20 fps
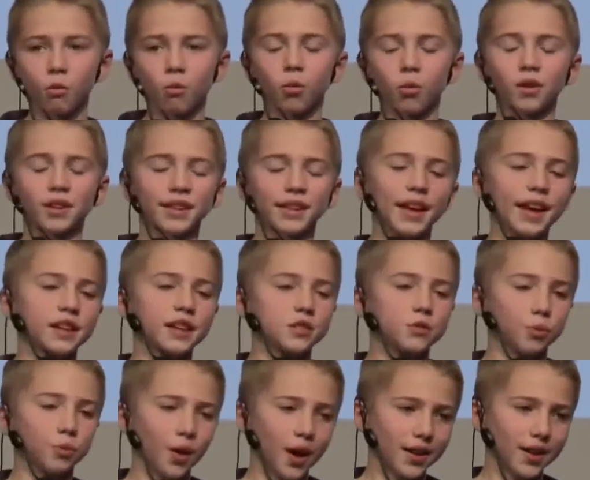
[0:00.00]
Well,
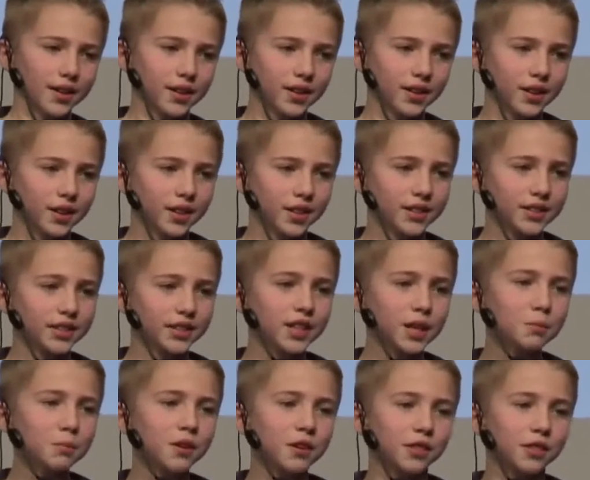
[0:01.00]
guess what?
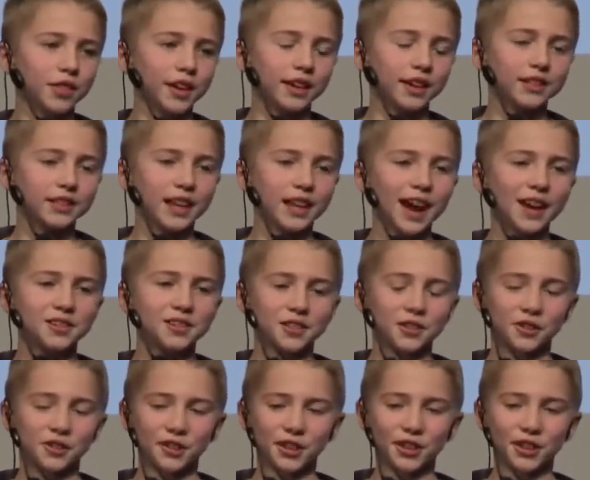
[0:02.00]
Some of the things I was
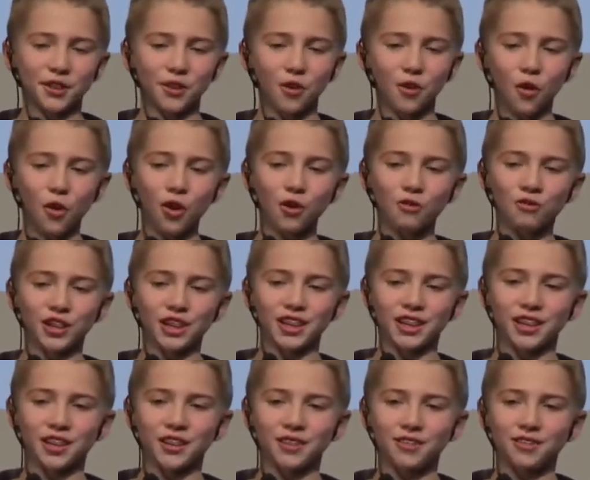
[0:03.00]
learning or
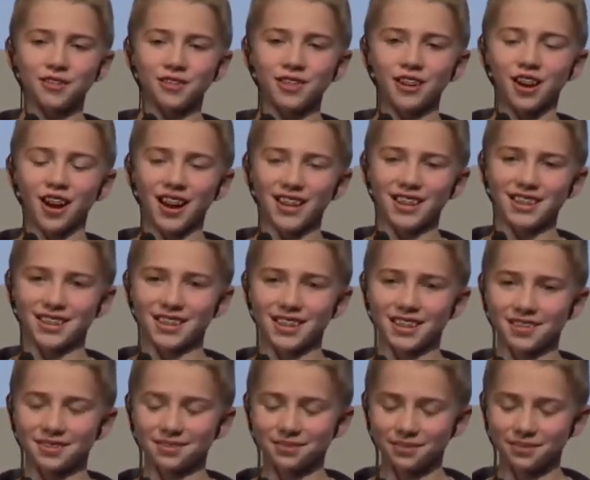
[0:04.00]
reading were not easy.